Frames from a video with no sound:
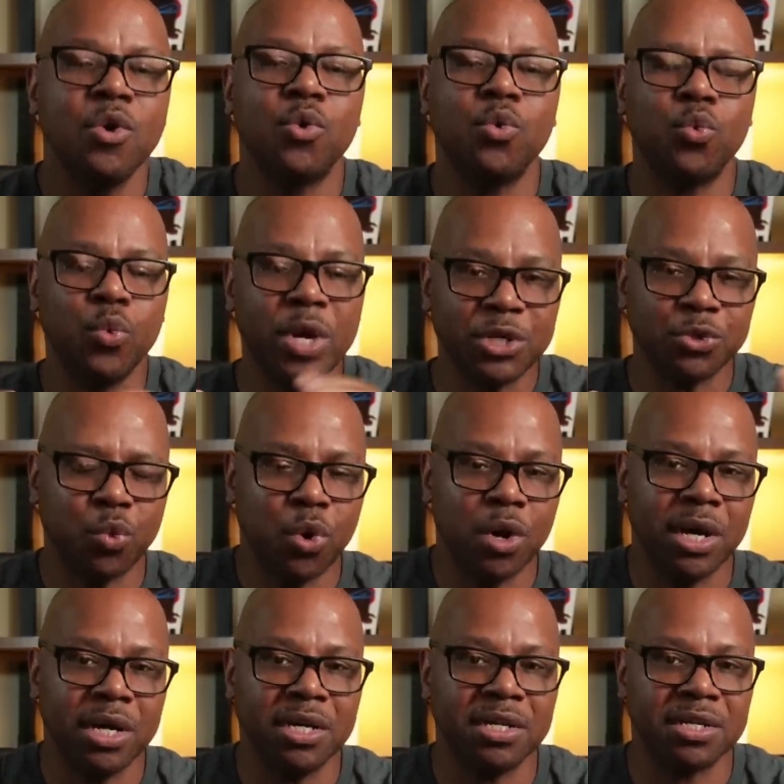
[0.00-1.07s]
Which
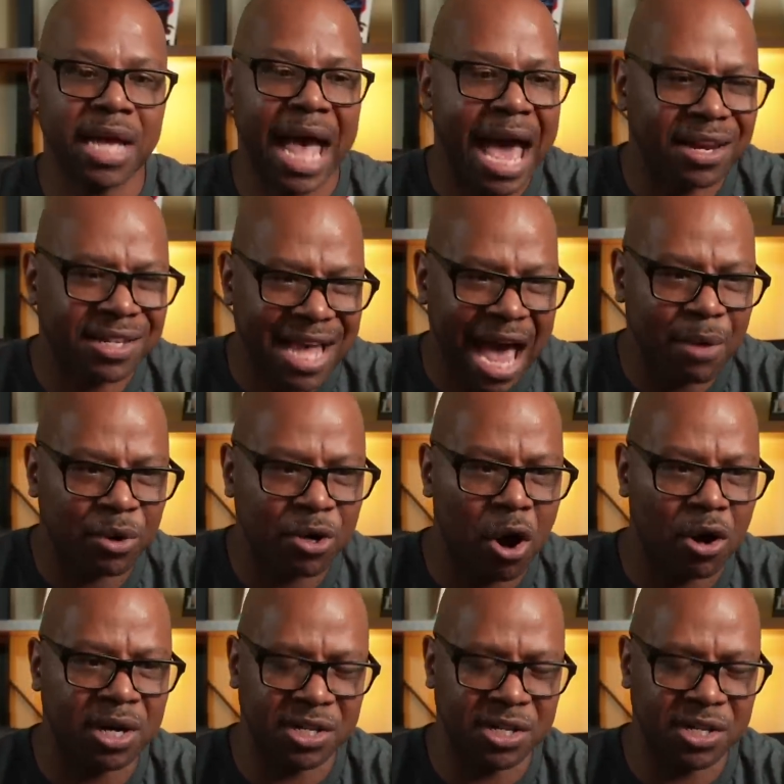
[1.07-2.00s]
one does, how does God regard?